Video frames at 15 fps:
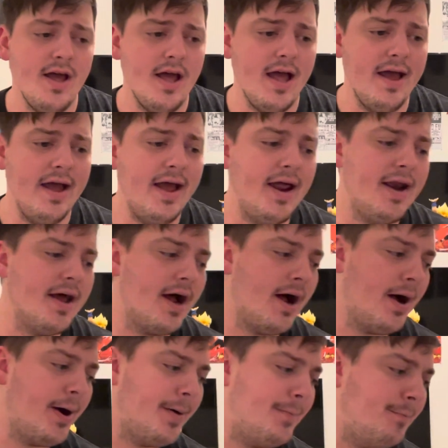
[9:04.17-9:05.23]
And
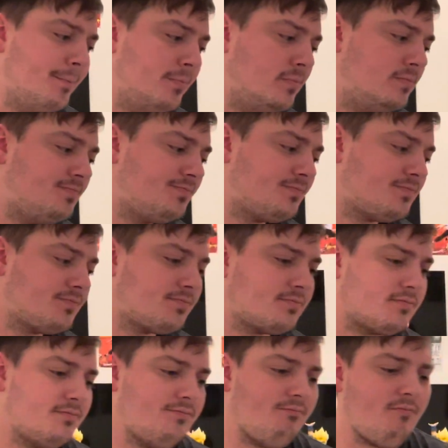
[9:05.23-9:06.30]

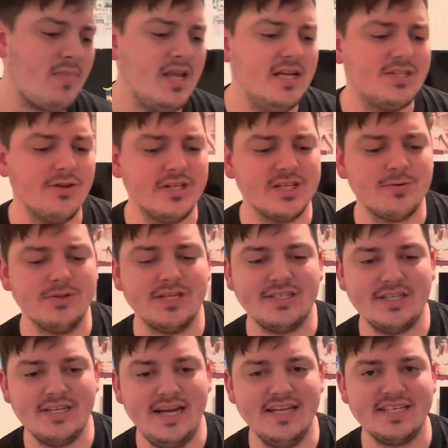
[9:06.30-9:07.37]
so this was
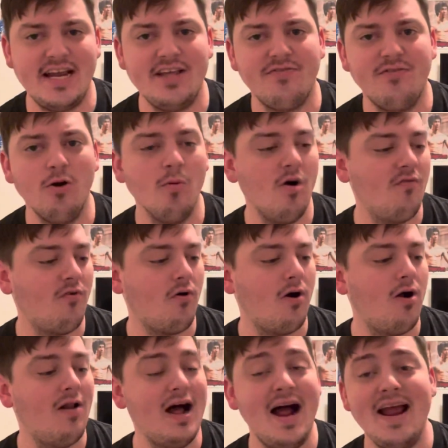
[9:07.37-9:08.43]
his 8th film
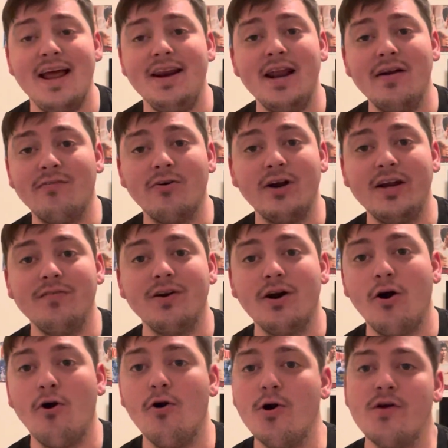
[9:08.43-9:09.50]
overall. I had never even
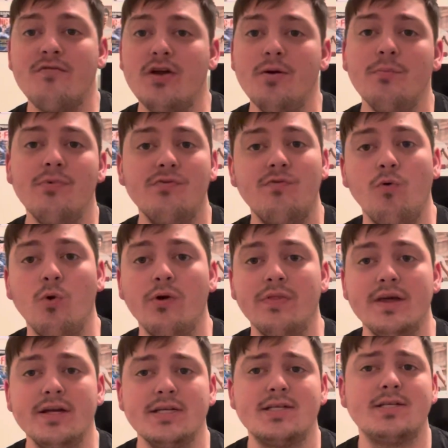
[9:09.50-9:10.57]
heard of him before
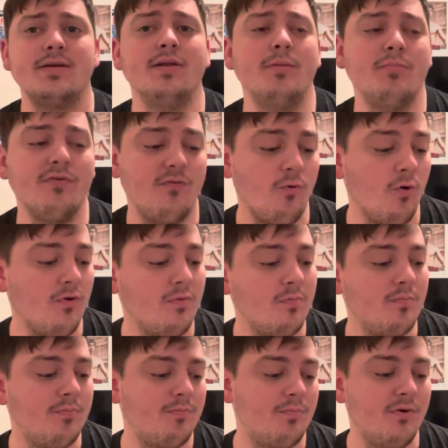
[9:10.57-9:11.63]
this, like
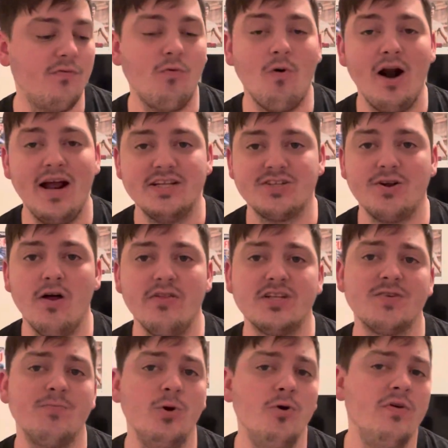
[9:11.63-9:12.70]
before I saw
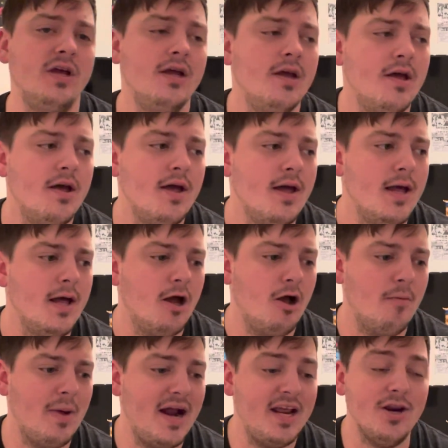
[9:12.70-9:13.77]
this movie.
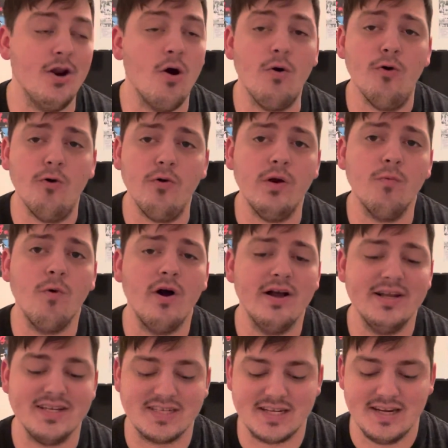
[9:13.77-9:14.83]
I didn't know who he
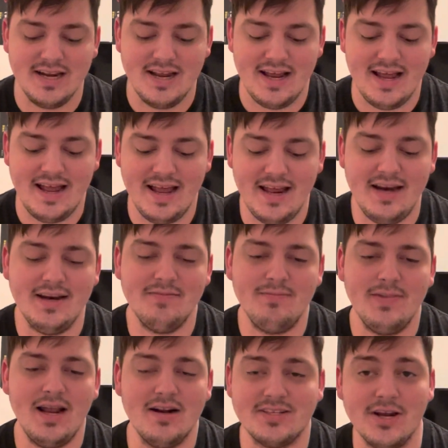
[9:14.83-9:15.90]
was, and
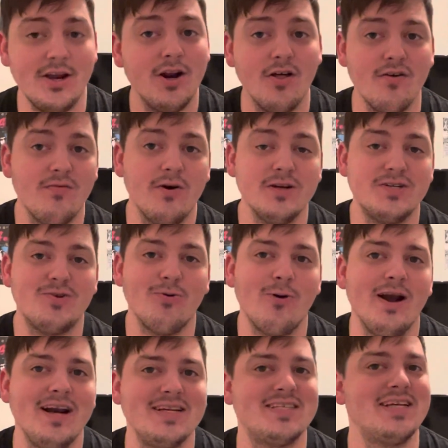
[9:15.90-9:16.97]
I'll tell you another funny
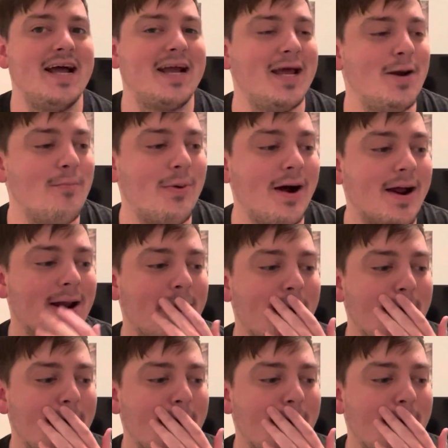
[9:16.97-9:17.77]
story in a second. But